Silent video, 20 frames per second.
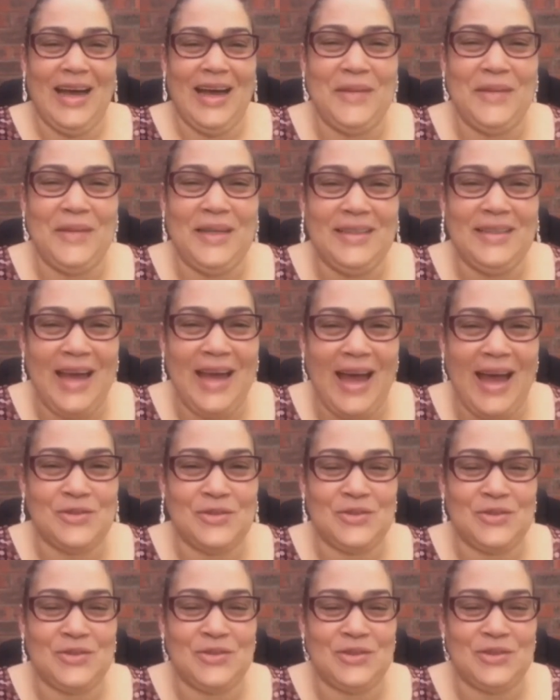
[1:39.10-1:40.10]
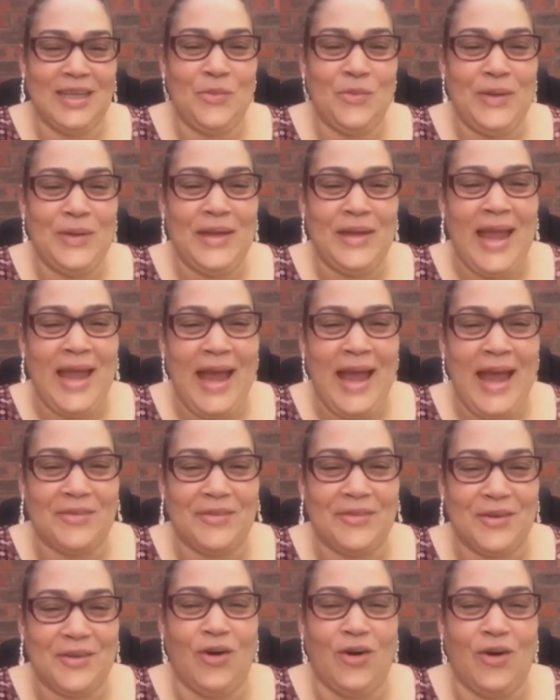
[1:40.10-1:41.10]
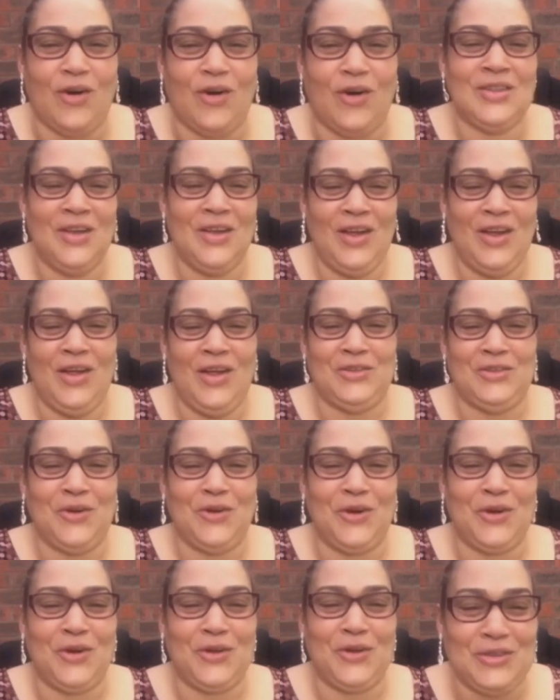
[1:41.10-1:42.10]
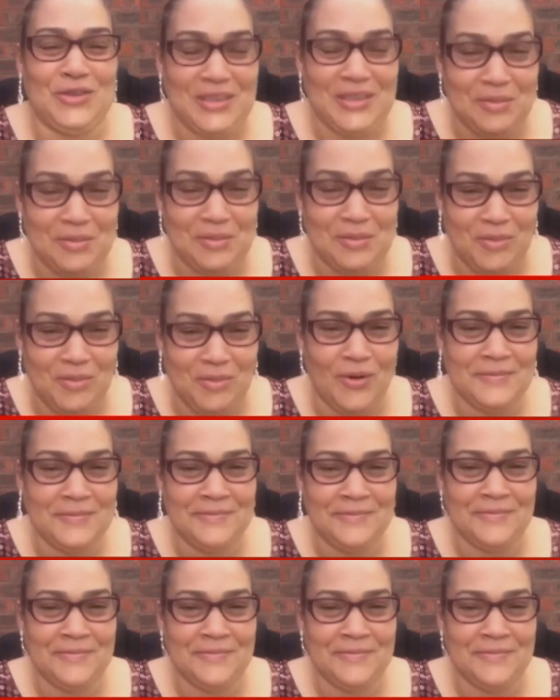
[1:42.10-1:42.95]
in the house today, we have got Dr. Jimo,